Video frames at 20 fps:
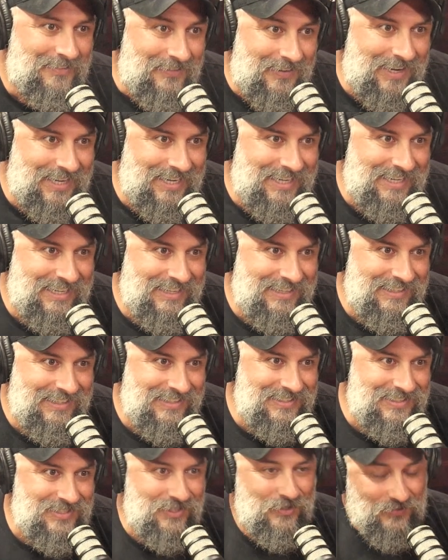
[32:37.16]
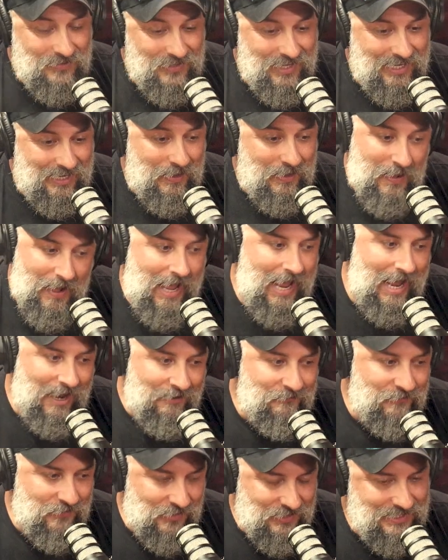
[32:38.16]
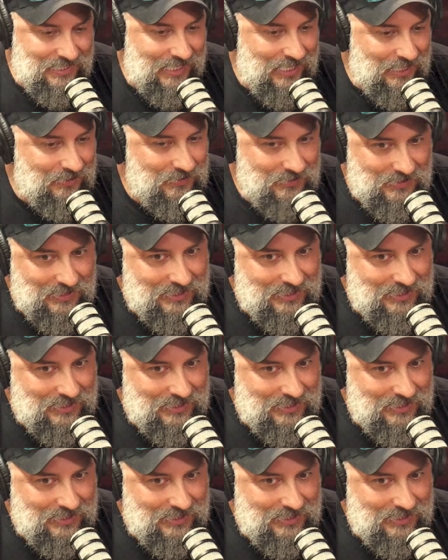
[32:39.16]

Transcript: Right. So like half of the time,